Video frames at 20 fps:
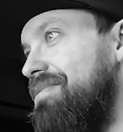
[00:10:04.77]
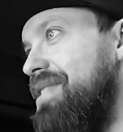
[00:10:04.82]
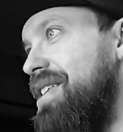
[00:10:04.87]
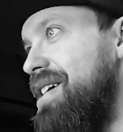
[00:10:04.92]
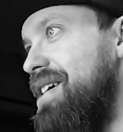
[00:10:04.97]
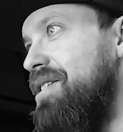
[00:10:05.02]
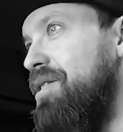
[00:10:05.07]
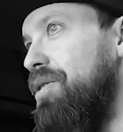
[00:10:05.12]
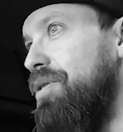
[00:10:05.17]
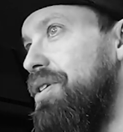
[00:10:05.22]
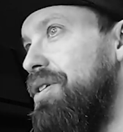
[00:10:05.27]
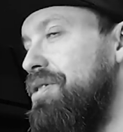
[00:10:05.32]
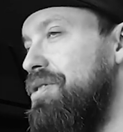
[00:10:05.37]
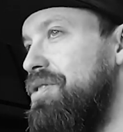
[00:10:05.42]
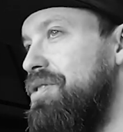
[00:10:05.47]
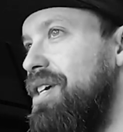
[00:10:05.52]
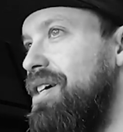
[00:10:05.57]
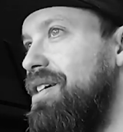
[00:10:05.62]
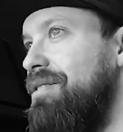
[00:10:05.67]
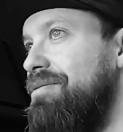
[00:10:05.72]
they don't
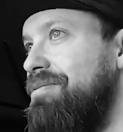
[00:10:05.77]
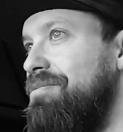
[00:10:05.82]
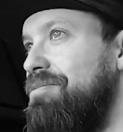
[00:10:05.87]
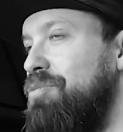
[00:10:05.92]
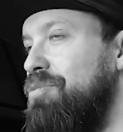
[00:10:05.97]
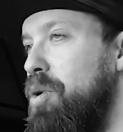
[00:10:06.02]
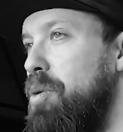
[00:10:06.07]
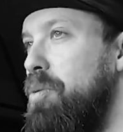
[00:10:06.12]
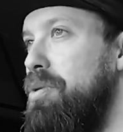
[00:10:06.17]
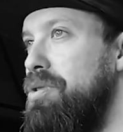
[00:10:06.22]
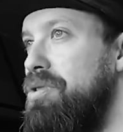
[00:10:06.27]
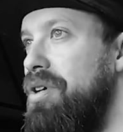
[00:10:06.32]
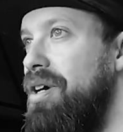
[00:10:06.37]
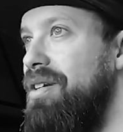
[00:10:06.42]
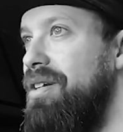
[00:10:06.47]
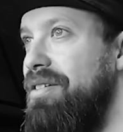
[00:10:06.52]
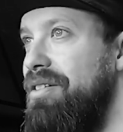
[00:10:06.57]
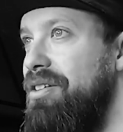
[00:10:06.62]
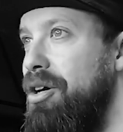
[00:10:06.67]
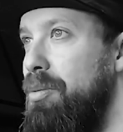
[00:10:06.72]
understand what we're
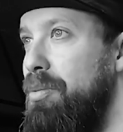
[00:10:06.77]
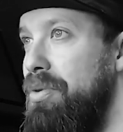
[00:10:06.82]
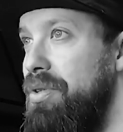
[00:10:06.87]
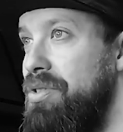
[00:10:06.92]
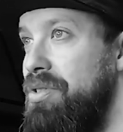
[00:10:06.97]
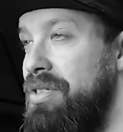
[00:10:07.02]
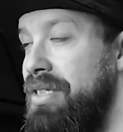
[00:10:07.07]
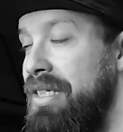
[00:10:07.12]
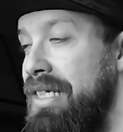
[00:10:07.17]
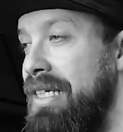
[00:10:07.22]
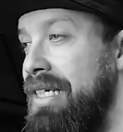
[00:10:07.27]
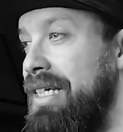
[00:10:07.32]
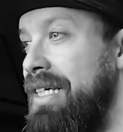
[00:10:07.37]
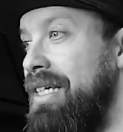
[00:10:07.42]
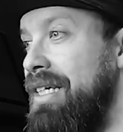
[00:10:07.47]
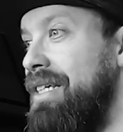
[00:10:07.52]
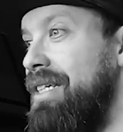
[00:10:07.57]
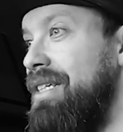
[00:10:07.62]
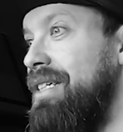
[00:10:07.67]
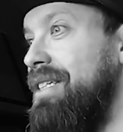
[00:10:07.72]
trying to accomplish.
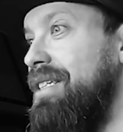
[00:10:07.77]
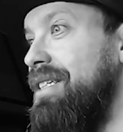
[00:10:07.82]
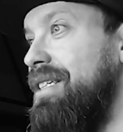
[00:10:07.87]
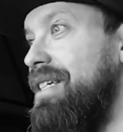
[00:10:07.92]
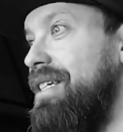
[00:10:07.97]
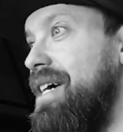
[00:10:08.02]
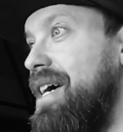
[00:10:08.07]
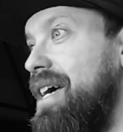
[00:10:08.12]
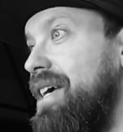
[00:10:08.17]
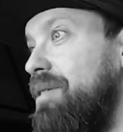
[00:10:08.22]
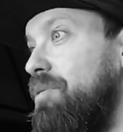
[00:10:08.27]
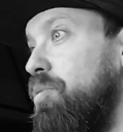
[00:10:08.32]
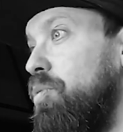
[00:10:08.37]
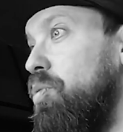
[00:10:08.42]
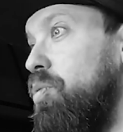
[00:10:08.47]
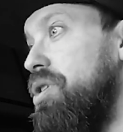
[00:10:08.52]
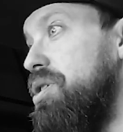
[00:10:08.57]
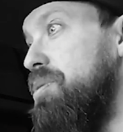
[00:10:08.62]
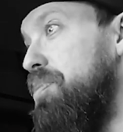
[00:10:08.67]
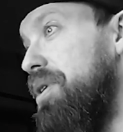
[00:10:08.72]

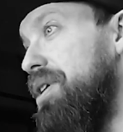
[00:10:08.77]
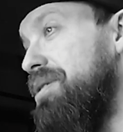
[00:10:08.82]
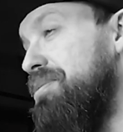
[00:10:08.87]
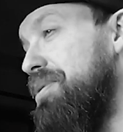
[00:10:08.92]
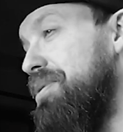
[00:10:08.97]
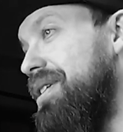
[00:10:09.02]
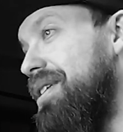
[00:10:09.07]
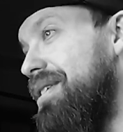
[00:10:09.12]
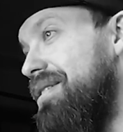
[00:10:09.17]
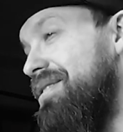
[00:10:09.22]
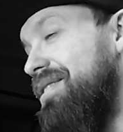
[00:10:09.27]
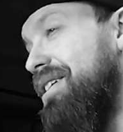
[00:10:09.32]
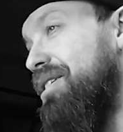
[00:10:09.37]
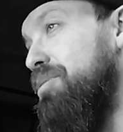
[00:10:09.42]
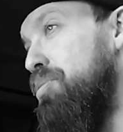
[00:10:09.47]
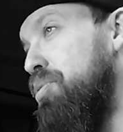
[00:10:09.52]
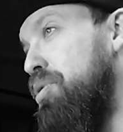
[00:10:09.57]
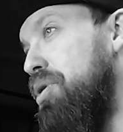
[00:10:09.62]
And which brings me to the second